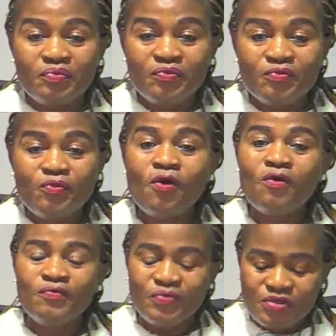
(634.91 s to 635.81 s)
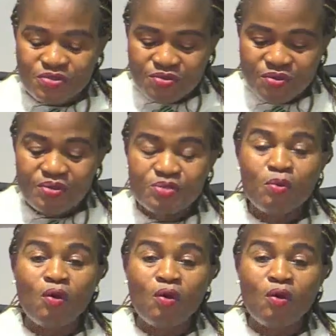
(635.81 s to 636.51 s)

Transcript: for stories more.